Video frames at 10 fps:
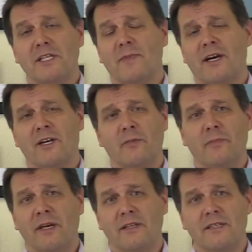my heart
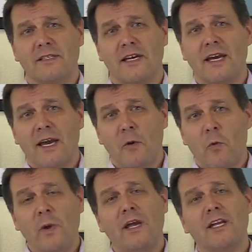beat to say,
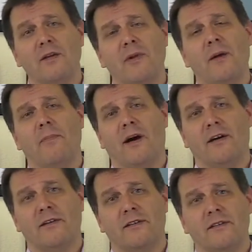we get to be a
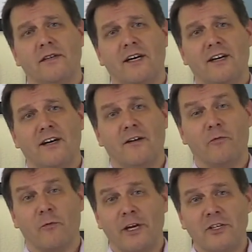part of
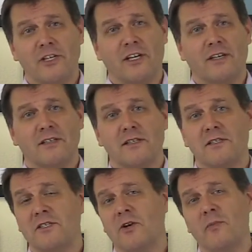reaching
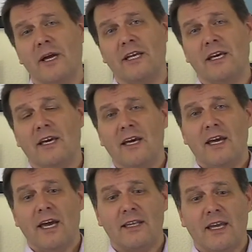so many.
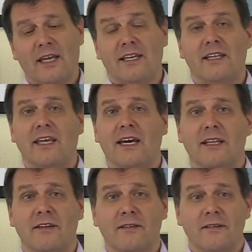And in the
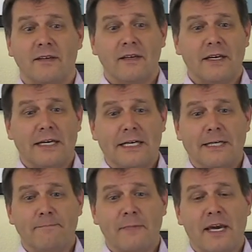end,
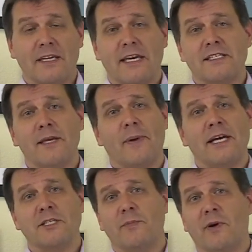as the
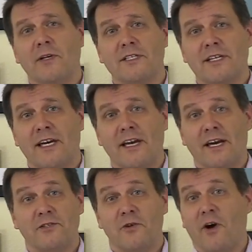Apostle Paul said,
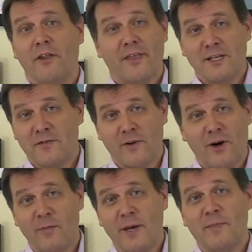I do all things for
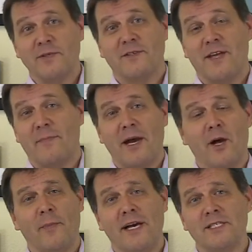all people so that by
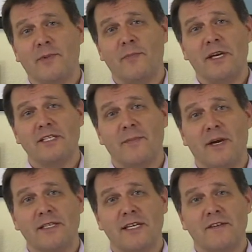all possible means I
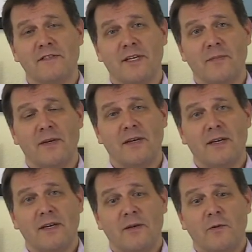might save some.
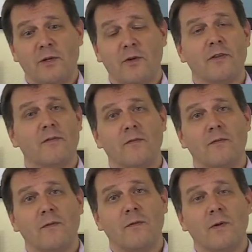We know
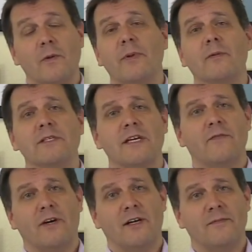we won't be able to save
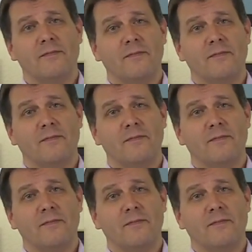all,